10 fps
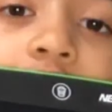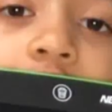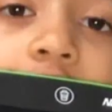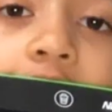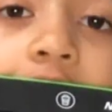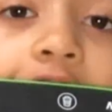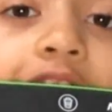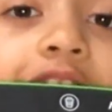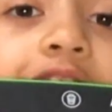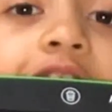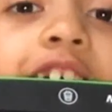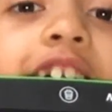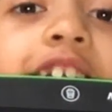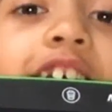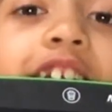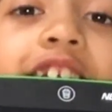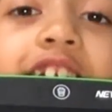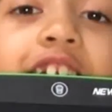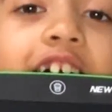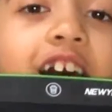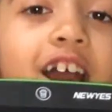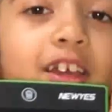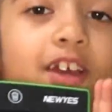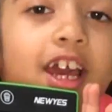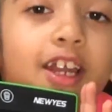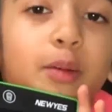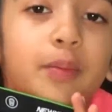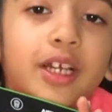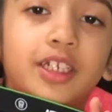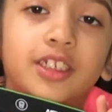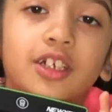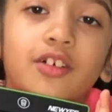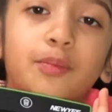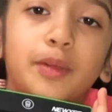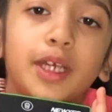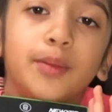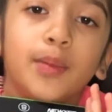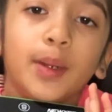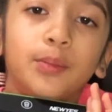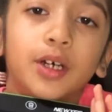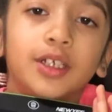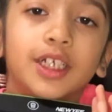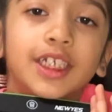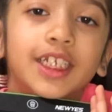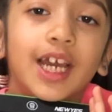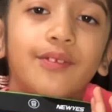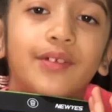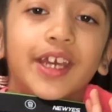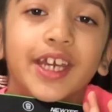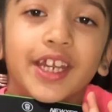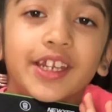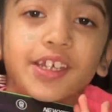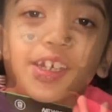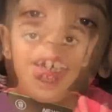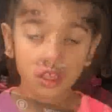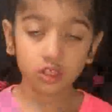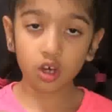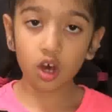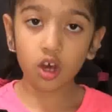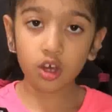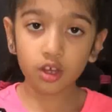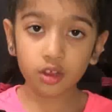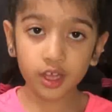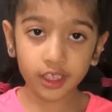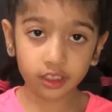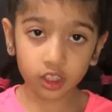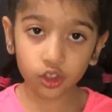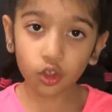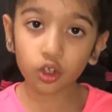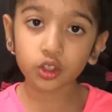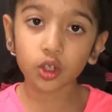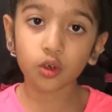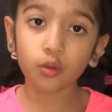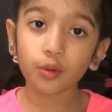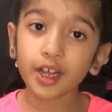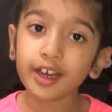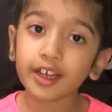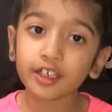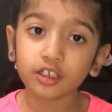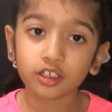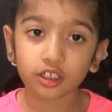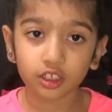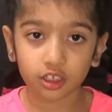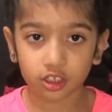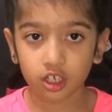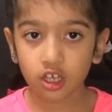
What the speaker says: like, share and subscribe, and a picture of me and my brother Devin. So this is also really good